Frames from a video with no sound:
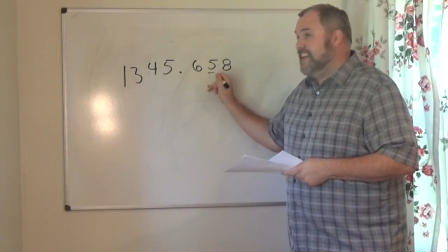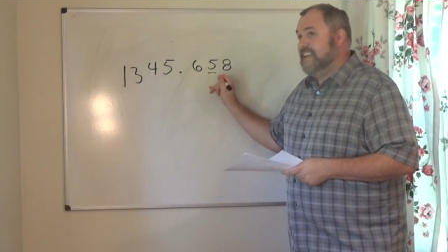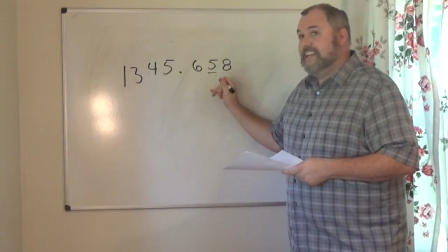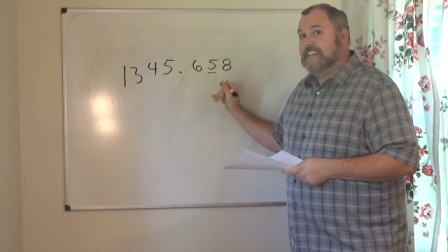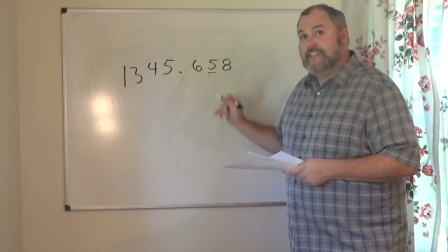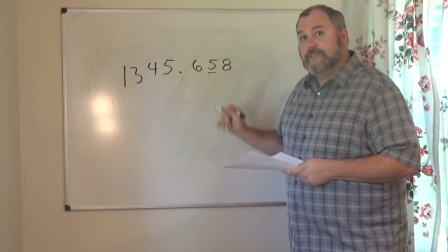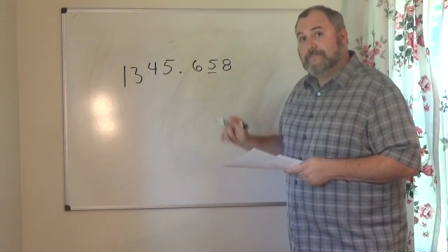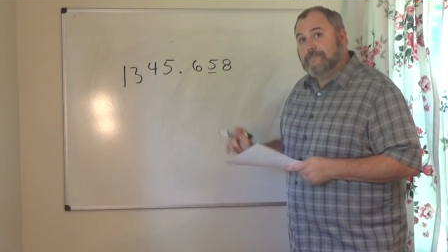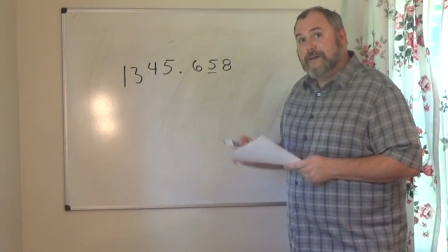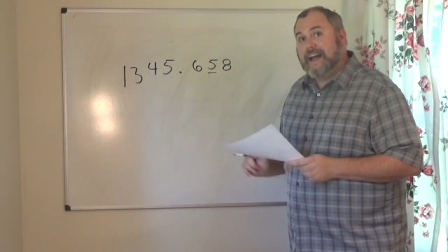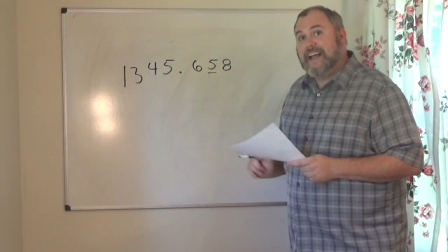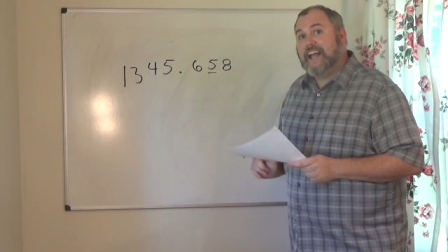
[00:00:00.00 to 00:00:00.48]

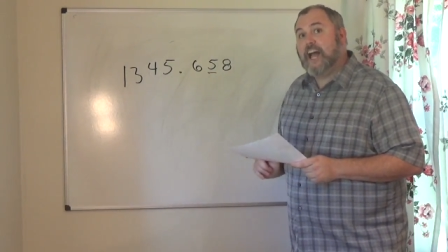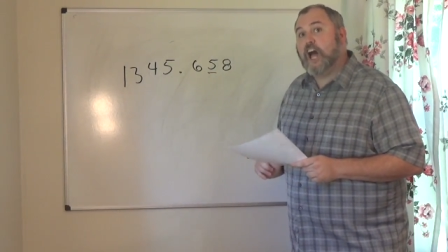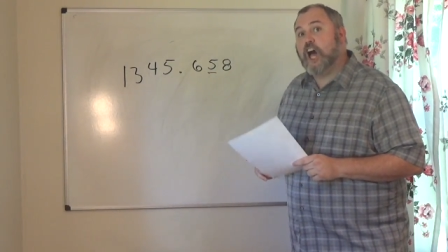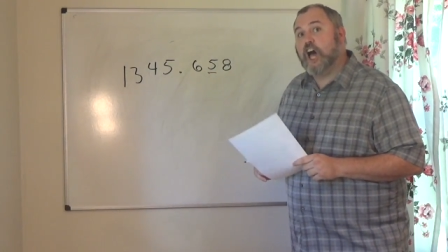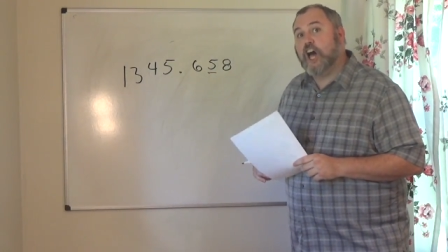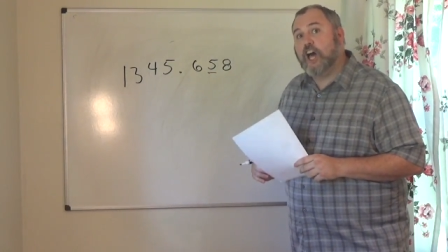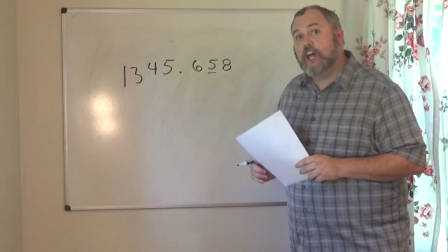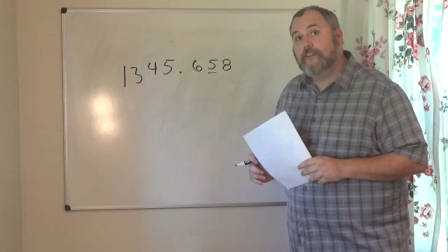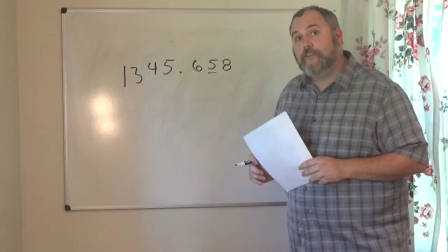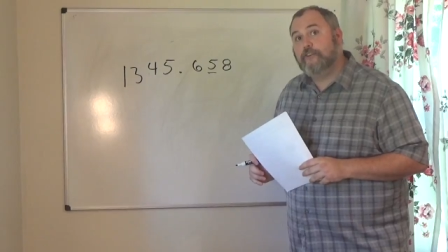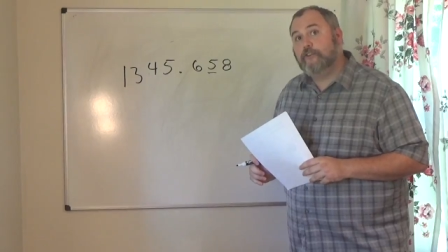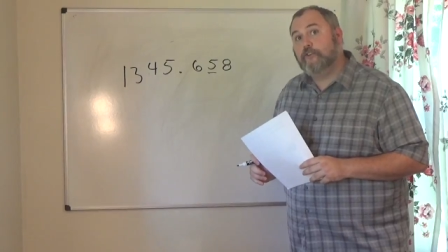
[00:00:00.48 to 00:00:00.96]
is my
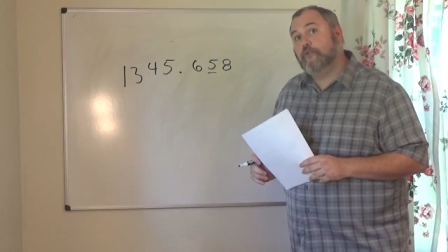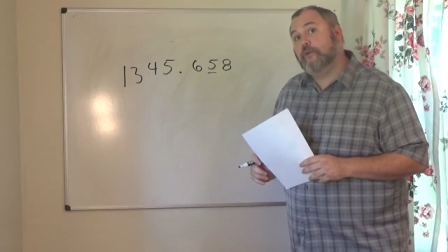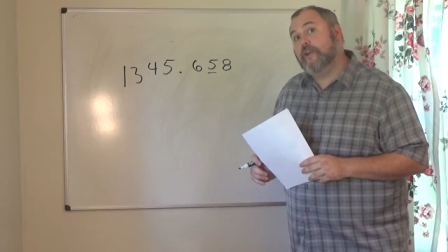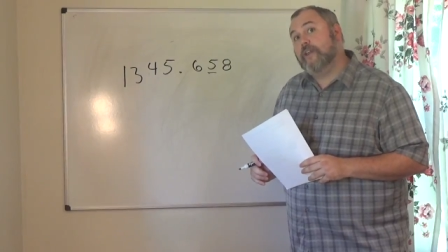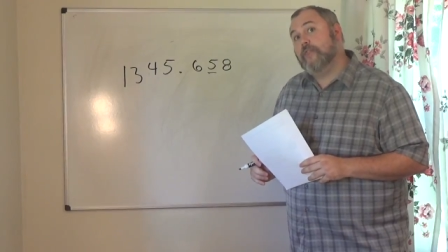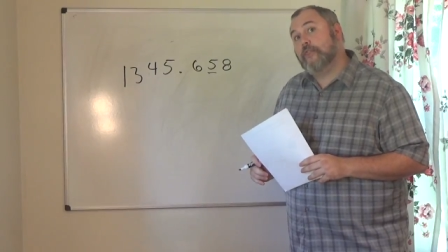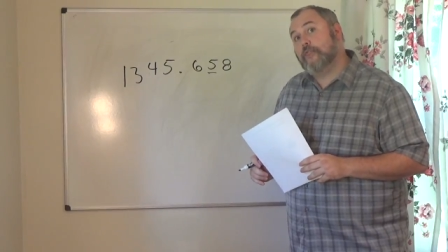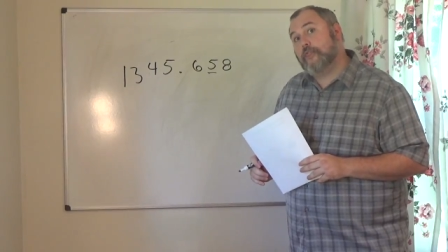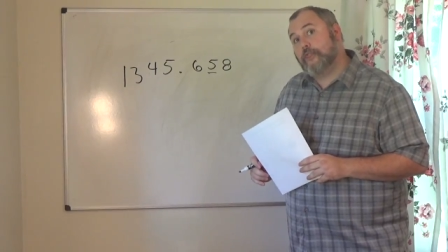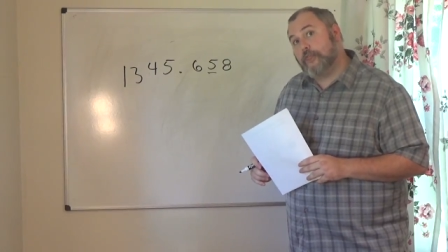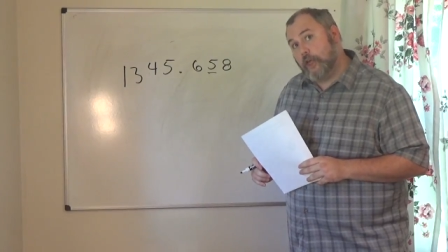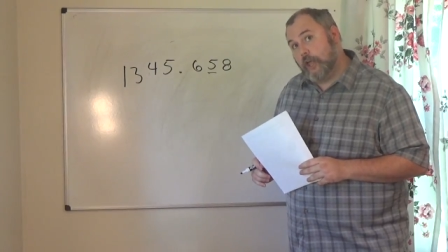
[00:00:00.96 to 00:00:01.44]

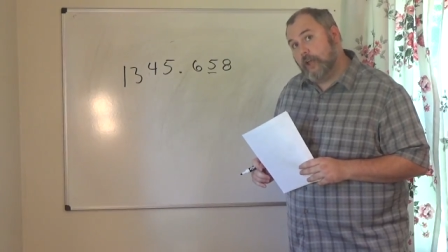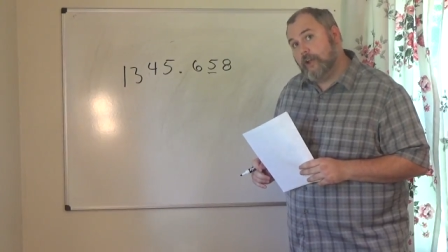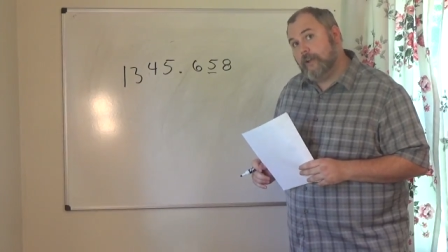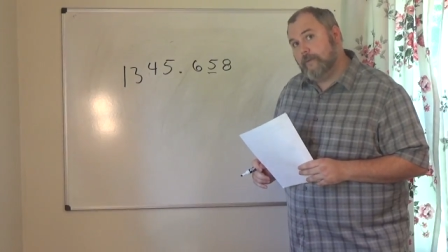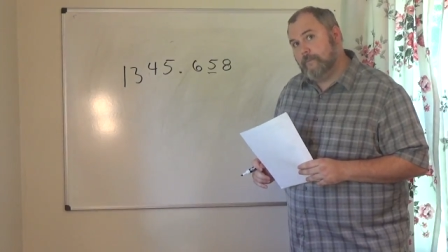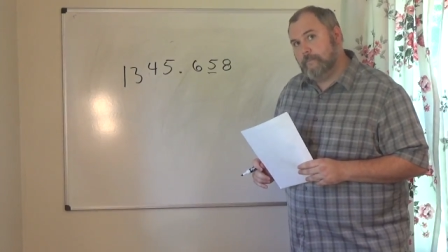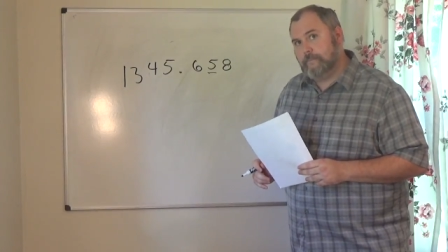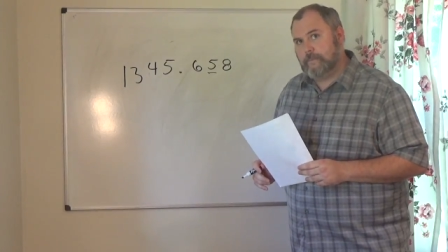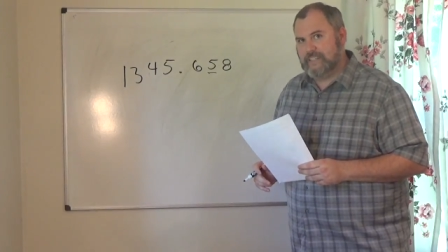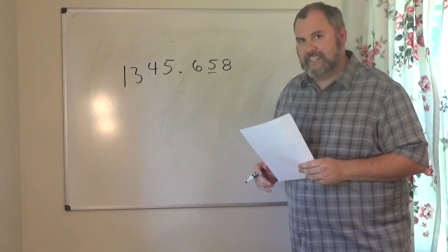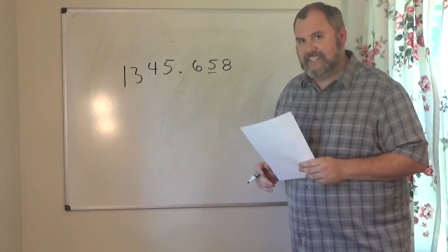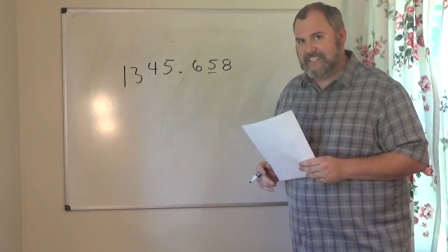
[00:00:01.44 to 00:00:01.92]
hundredth
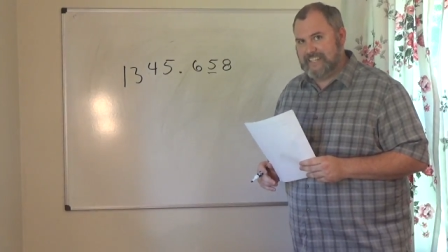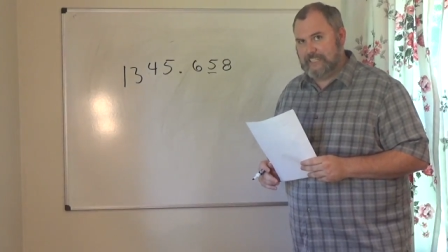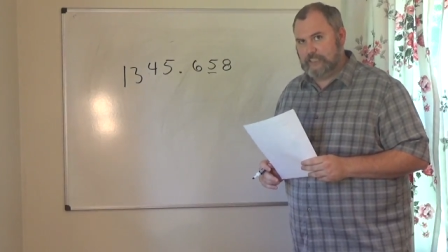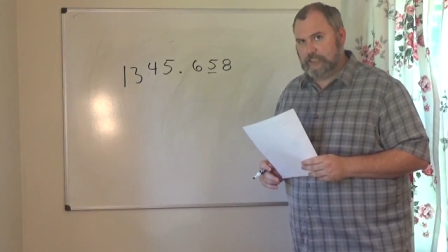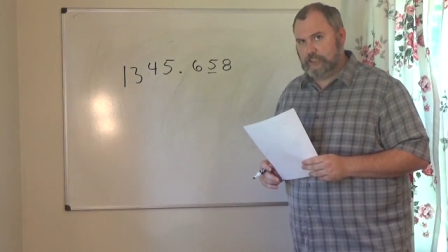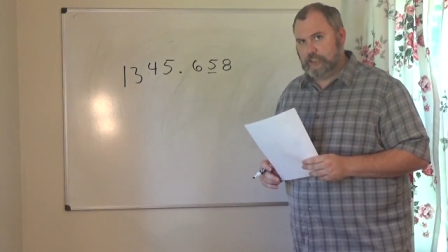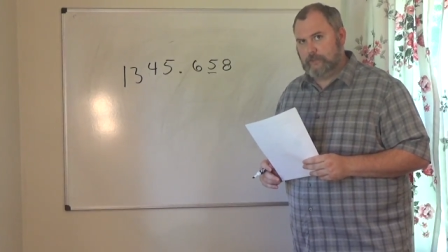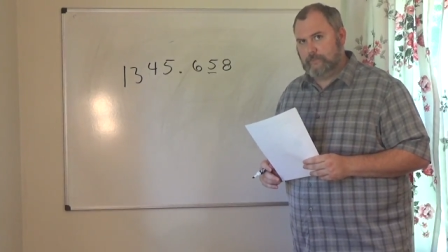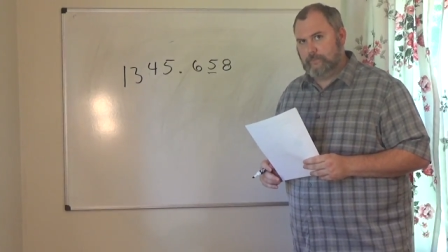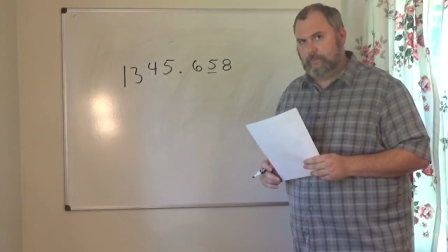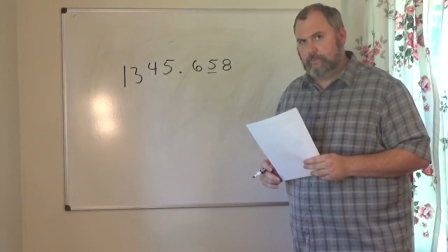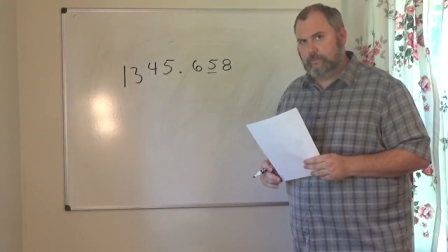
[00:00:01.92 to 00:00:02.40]

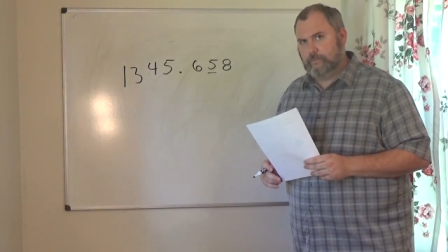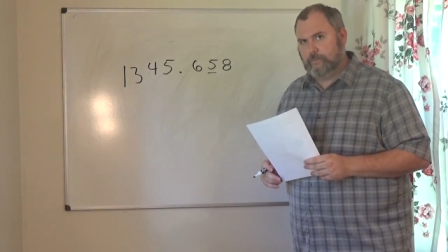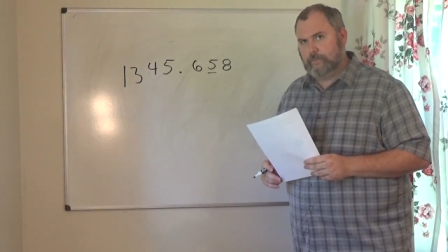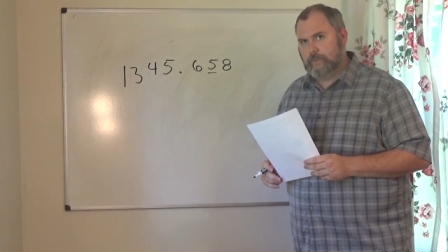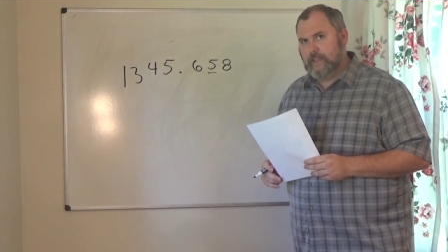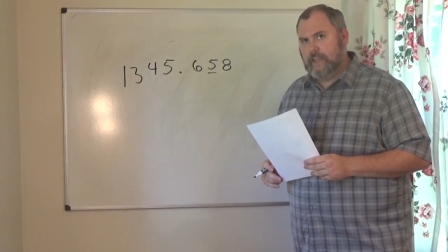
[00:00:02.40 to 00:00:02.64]
position.